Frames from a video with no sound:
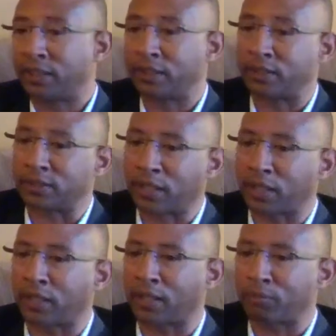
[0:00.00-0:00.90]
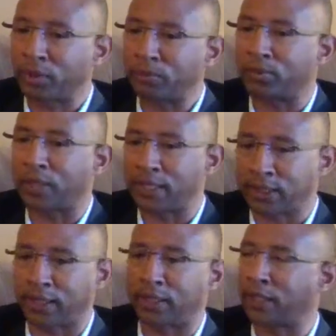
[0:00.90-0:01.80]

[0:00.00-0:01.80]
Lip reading: And there's not a lot of people like that,